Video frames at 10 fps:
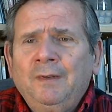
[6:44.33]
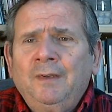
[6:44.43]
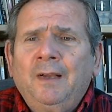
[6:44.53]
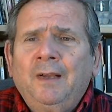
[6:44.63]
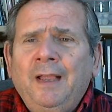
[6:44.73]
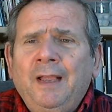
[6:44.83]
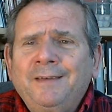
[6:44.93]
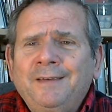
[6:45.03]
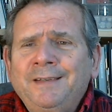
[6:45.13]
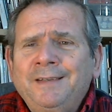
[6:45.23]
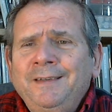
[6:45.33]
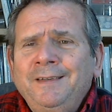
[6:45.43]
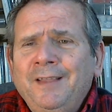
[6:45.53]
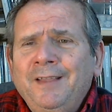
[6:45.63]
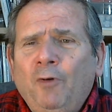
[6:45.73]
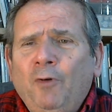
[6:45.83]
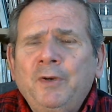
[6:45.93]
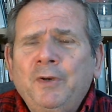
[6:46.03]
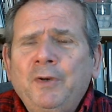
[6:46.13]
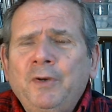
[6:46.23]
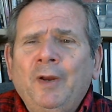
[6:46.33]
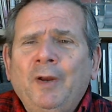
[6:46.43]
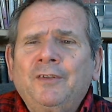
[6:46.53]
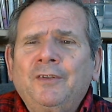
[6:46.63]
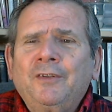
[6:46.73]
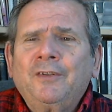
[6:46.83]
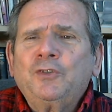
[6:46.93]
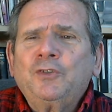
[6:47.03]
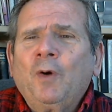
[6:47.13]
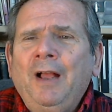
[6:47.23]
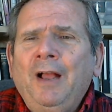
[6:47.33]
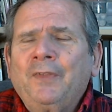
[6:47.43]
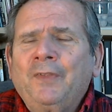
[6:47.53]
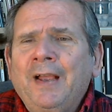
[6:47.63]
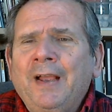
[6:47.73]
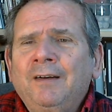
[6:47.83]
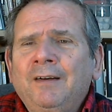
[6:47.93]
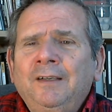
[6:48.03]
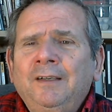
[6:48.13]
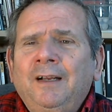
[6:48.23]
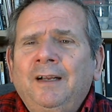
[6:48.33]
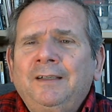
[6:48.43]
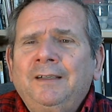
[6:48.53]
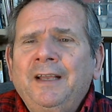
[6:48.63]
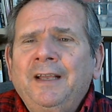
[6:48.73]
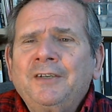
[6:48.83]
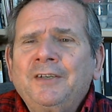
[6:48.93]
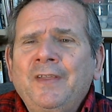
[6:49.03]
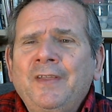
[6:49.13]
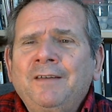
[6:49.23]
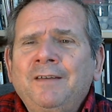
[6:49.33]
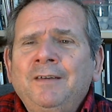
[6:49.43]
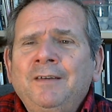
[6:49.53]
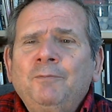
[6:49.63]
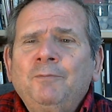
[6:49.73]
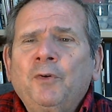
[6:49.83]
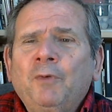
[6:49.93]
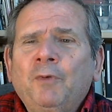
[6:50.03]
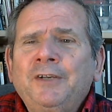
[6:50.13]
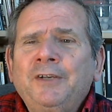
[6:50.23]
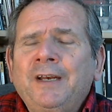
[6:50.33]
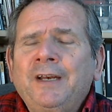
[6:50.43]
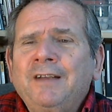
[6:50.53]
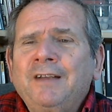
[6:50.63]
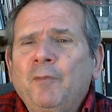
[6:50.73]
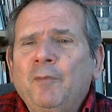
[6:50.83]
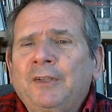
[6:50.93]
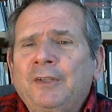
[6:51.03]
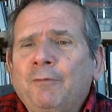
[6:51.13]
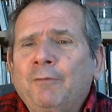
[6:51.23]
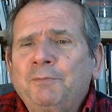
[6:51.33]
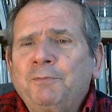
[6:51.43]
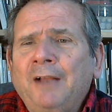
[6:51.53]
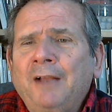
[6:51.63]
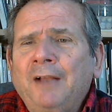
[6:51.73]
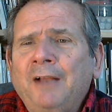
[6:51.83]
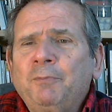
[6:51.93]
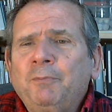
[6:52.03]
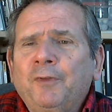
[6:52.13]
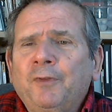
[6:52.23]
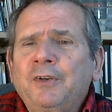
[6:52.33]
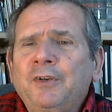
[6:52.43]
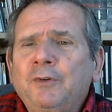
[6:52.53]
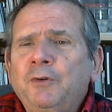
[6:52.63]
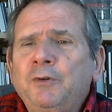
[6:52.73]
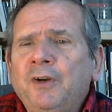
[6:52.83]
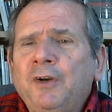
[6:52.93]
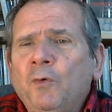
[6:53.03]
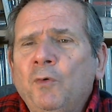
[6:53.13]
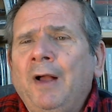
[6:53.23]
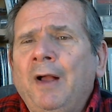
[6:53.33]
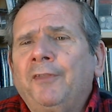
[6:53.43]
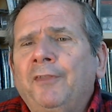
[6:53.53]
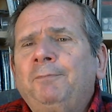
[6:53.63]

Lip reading: And therefore, when you bring into the storehouse there, it is then both religion and government that are responsible for the distribution of the wealth.